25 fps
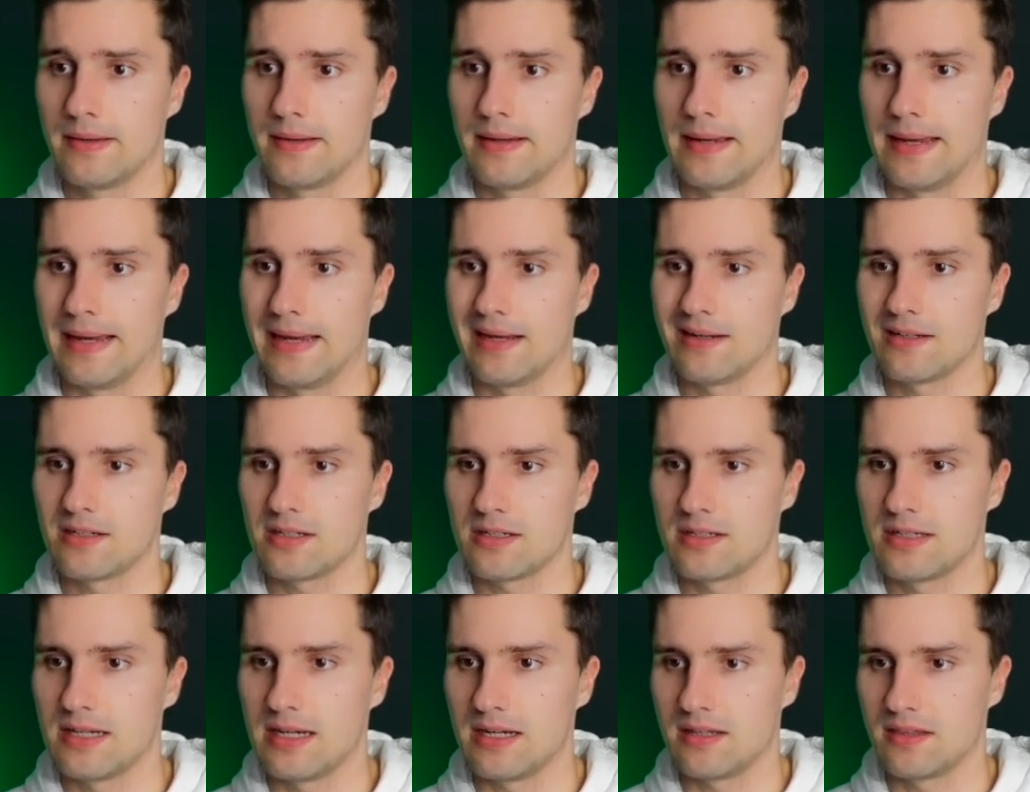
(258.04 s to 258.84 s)
and
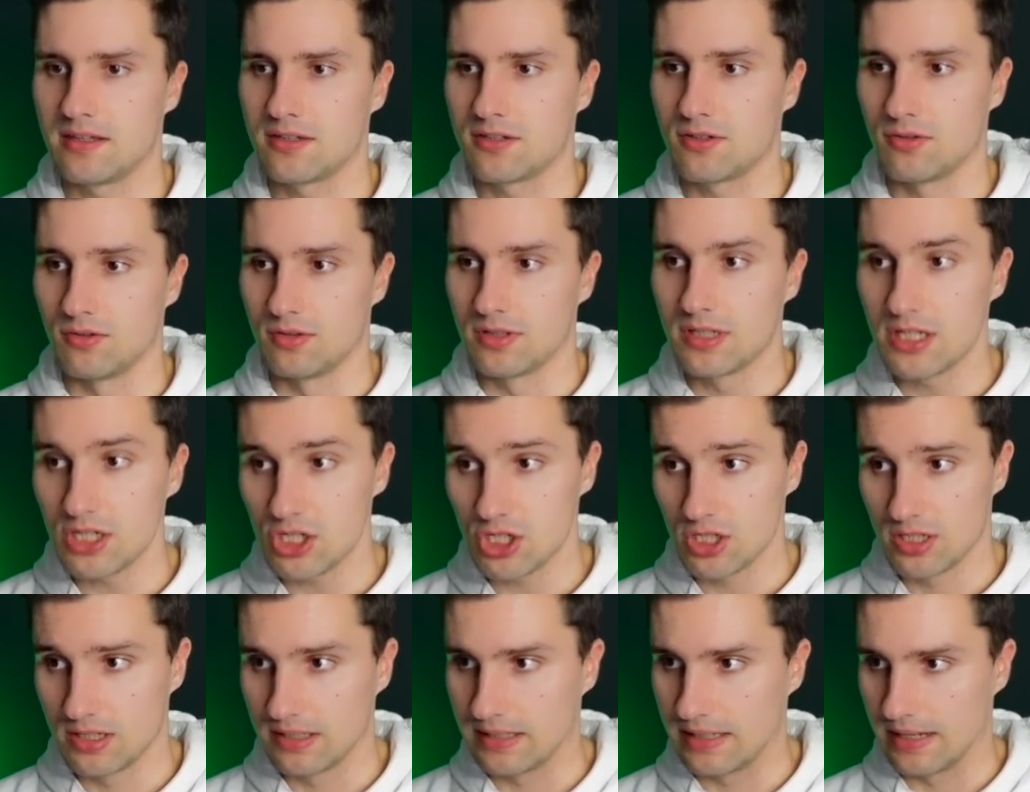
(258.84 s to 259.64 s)
take this
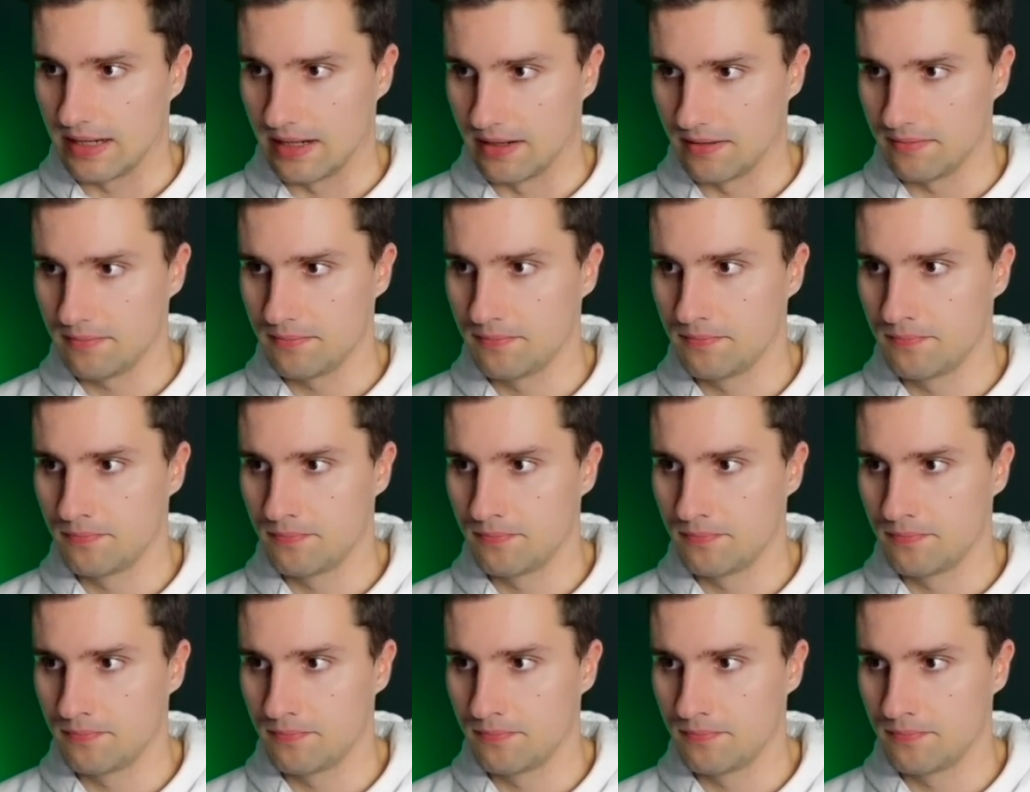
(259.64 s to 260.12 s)
condition again